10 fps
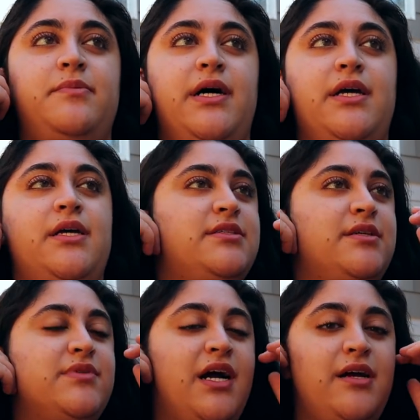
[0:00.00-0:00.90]
but
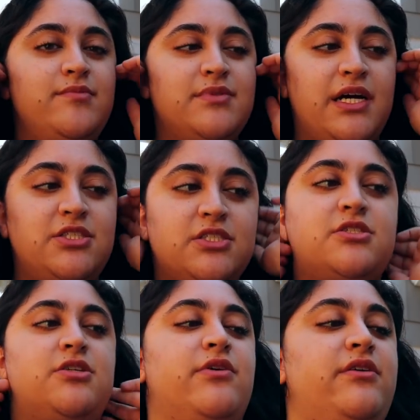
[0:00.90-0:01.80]
sometimes I
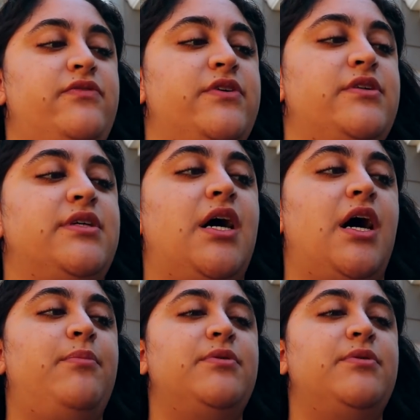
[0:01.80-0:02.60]
just don't get filled up.